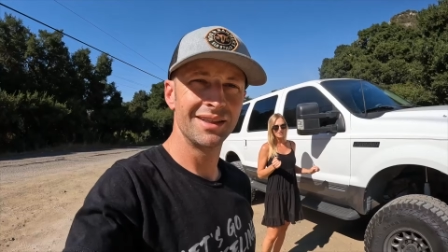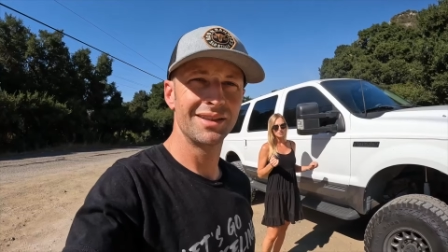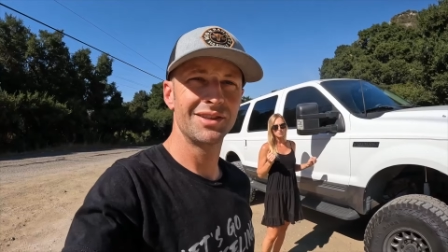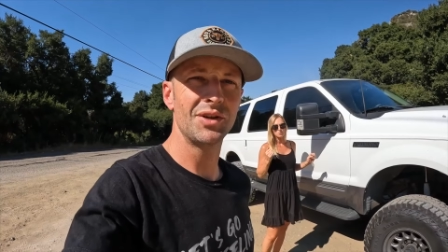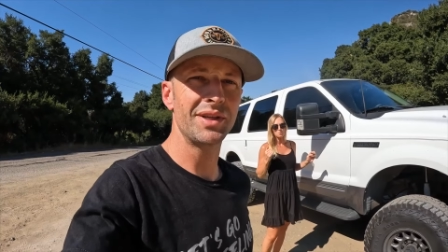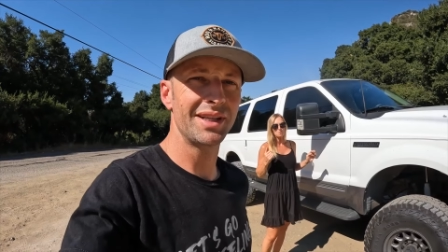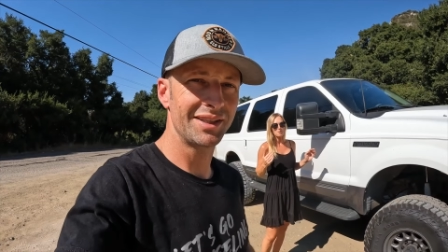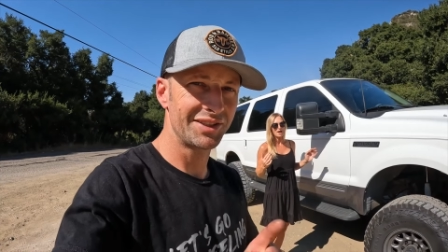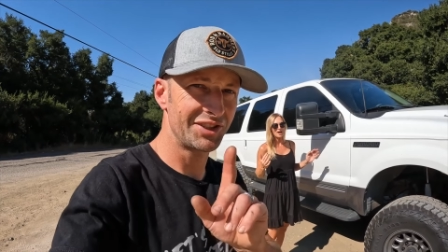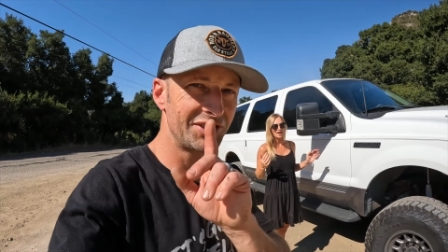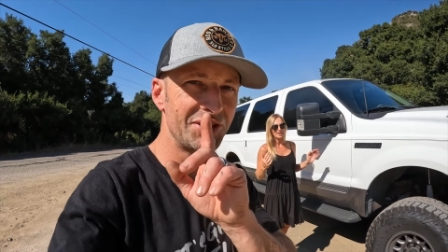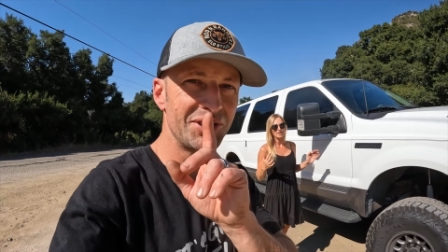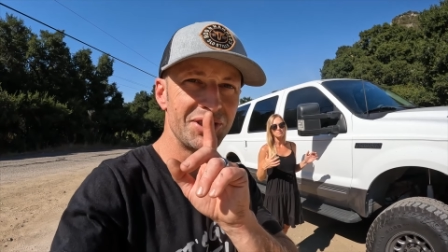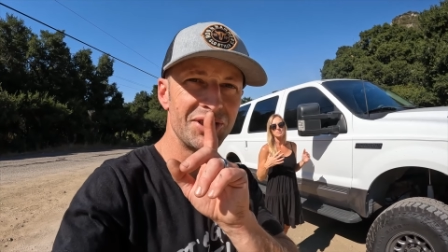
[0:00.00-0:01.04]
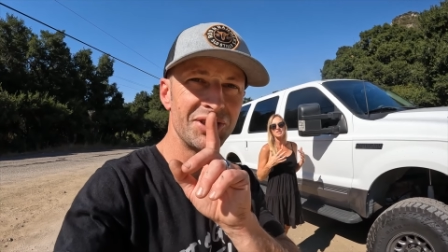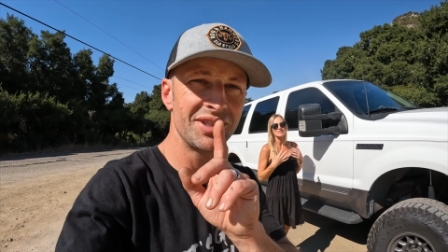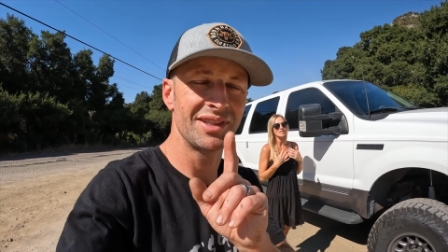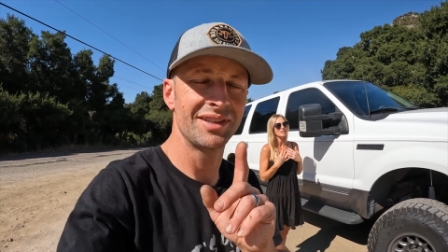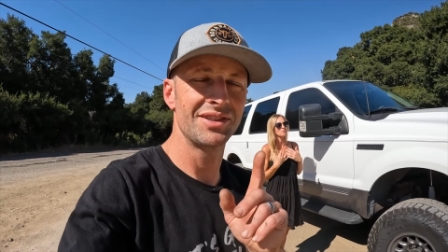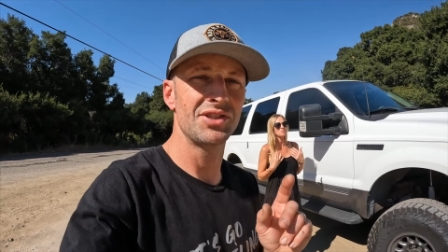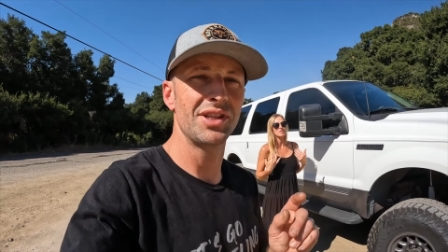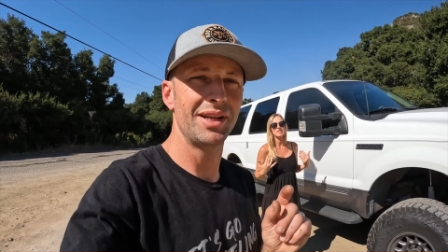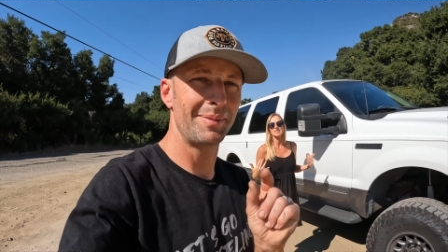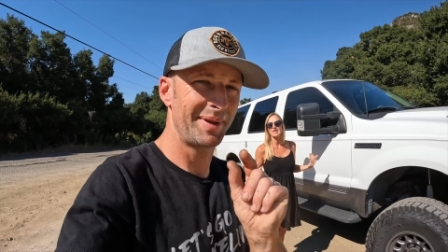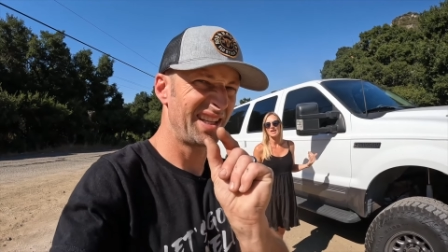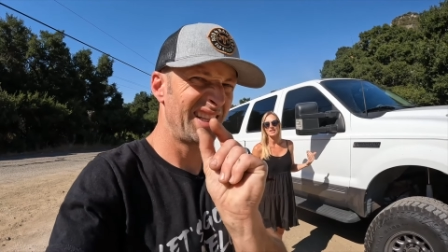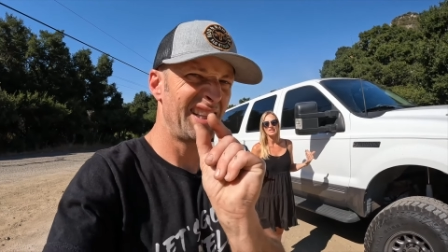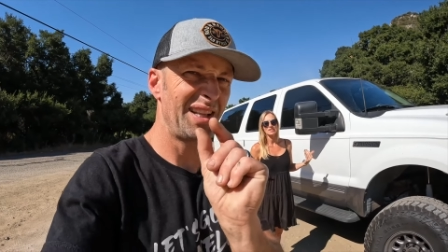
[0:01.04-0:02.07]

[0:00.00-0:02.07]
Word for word: What? Why? Because I don't need that.